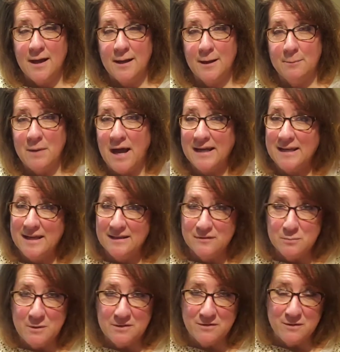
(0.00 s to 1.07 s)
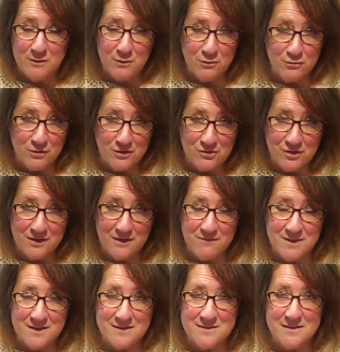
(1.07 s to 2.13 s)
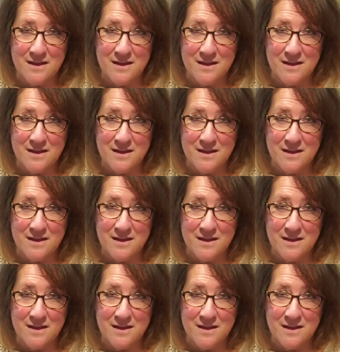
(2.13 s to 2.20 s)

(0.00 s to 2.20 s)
I can't speak to the nutrition of this.